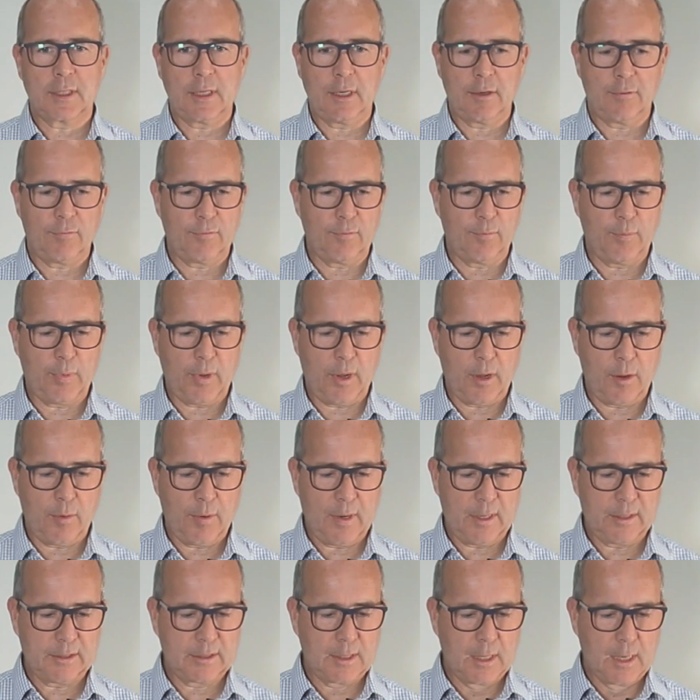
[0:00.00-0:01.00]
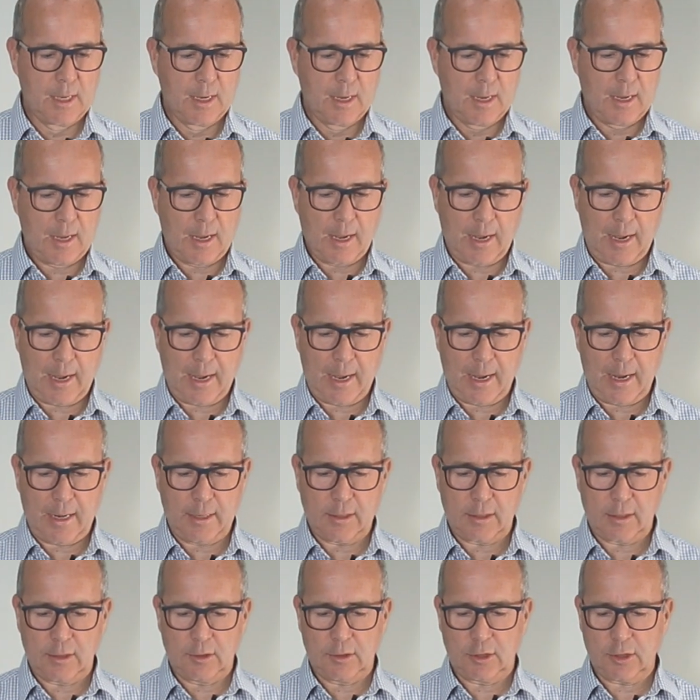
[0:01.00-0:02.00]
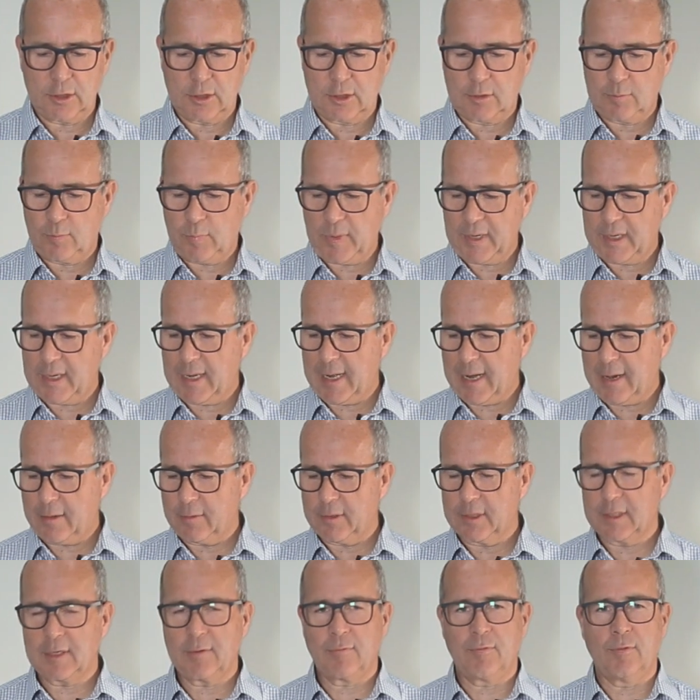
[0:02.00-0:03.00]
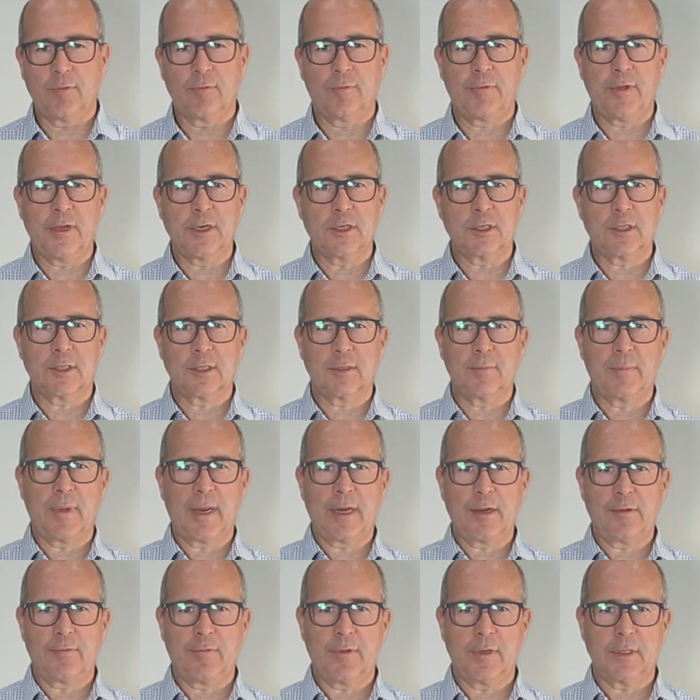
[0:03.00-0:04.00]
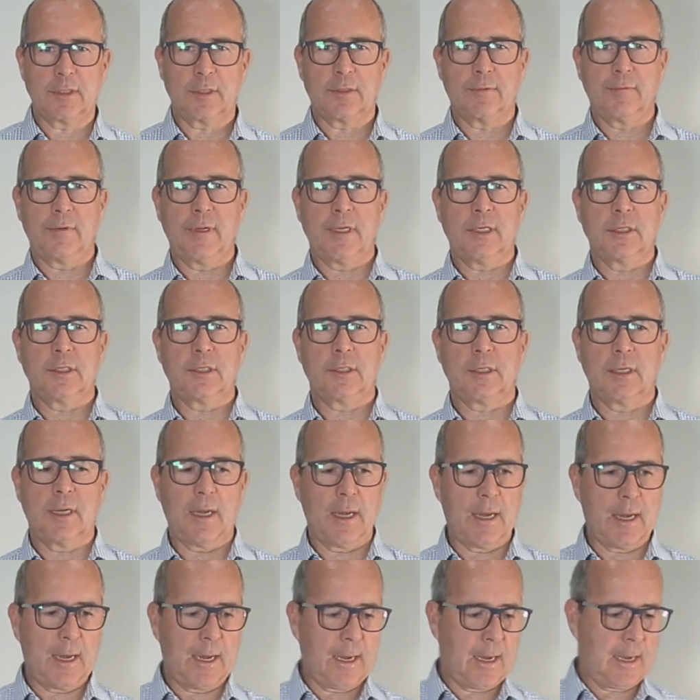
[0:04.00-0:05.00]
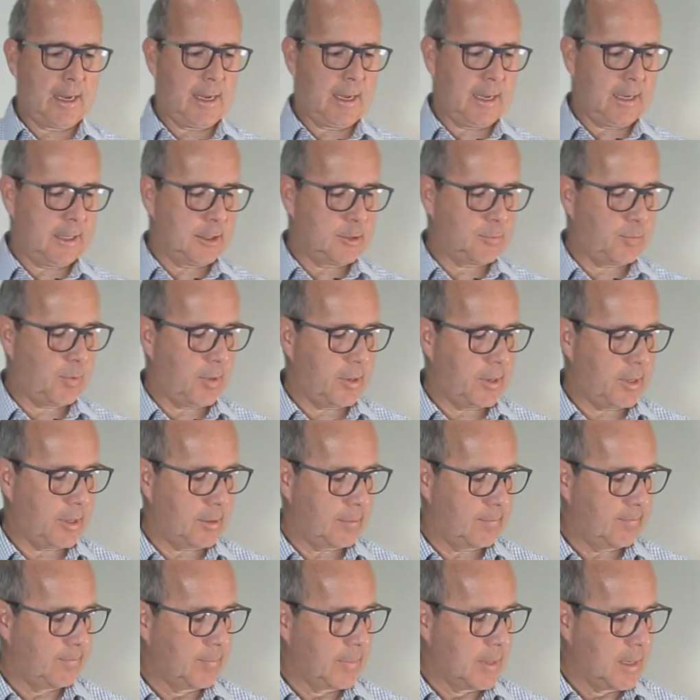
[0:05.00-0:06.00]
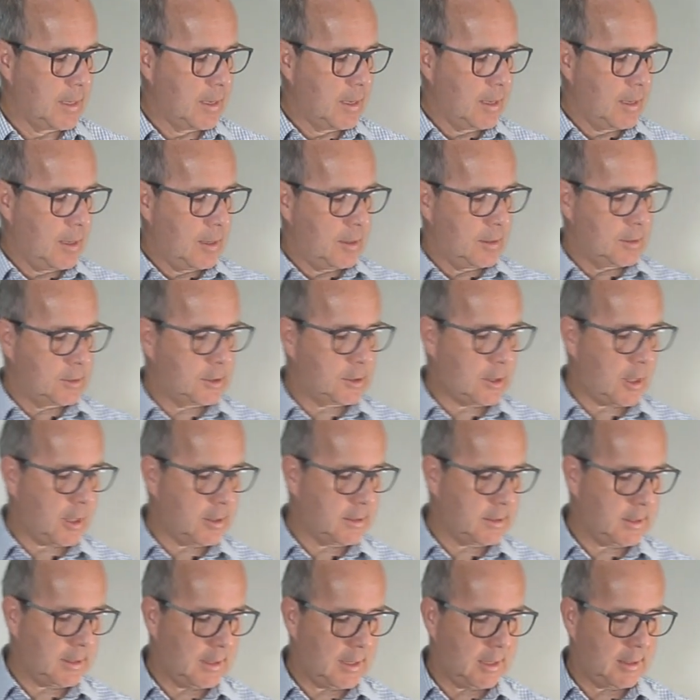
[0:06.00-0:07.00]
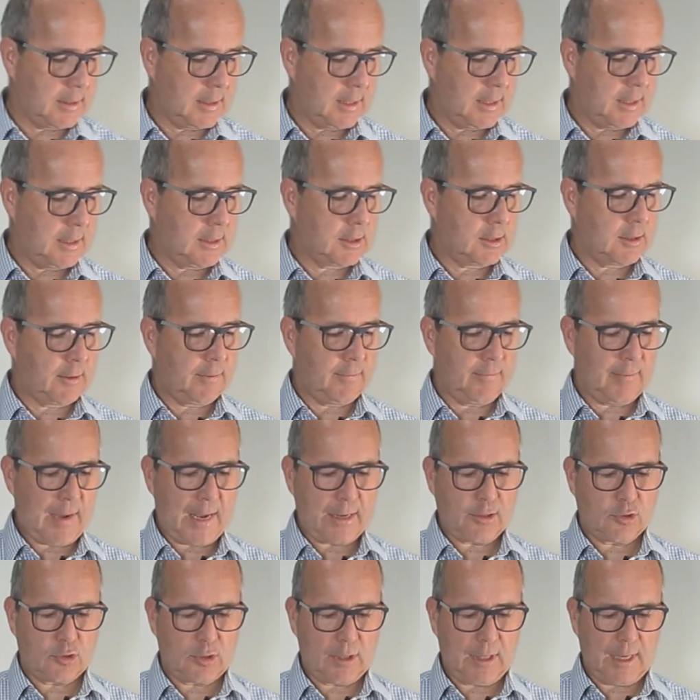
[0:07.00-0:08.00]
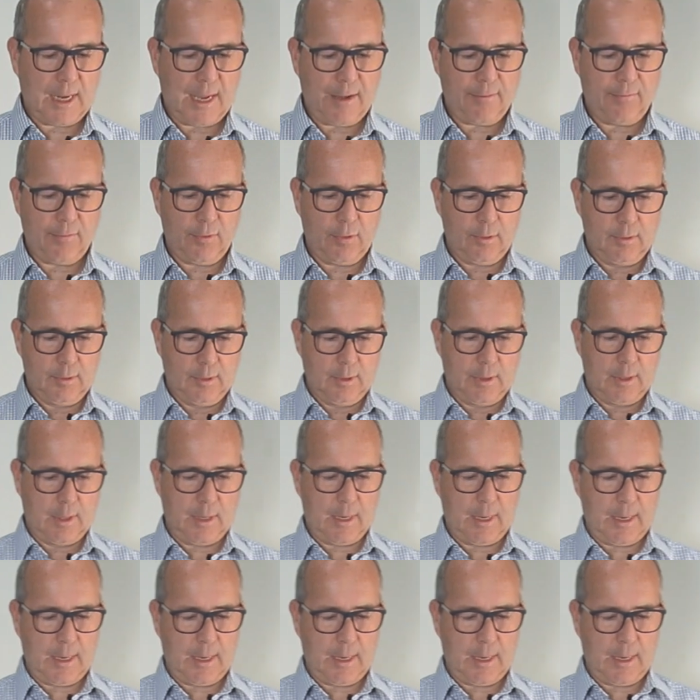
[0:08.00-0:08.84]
here from Parweld and just picking out the different features and benefits of each product. Starting at the sort of entry level,